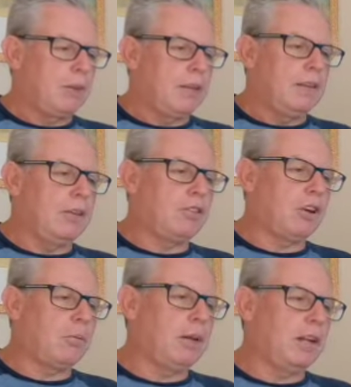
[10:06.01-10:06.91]
This
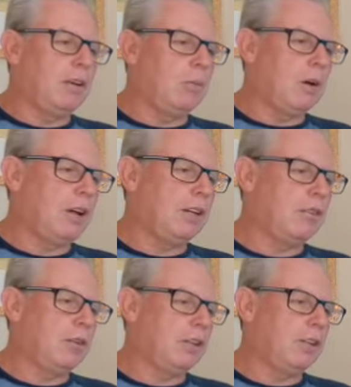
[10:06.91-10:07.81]
took me a little while
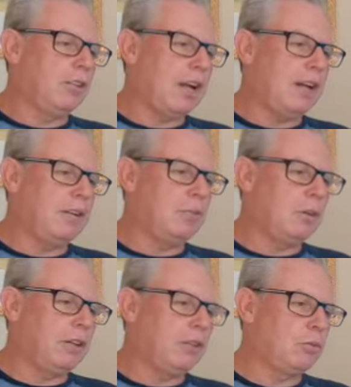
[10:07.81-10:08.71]
to understand
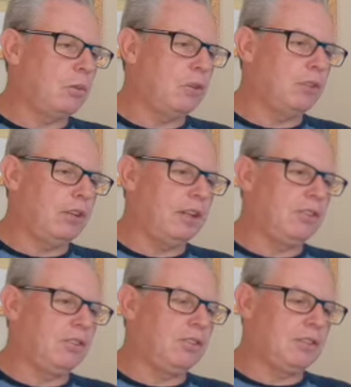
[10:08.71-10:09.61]
what this was, and this
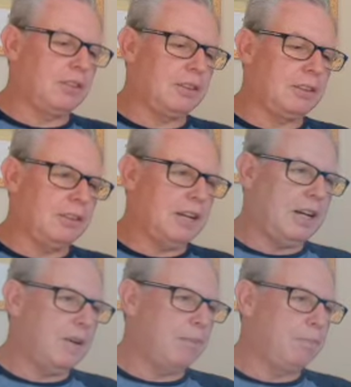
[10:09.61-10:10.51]
is
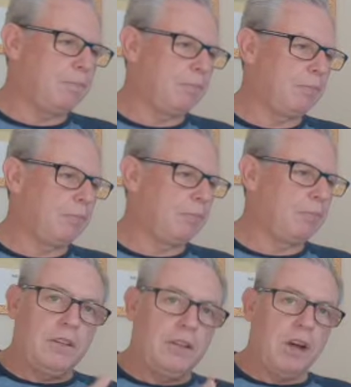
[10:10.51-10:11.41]

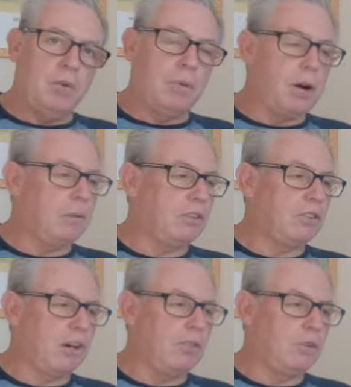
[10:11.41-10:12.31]
the GoPro
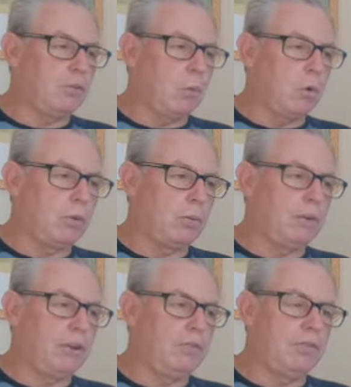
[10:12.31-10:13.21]
itself is
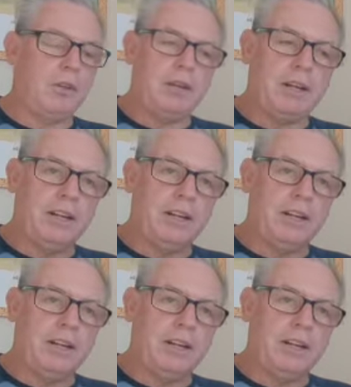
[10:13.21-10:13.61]
waterproof, so you can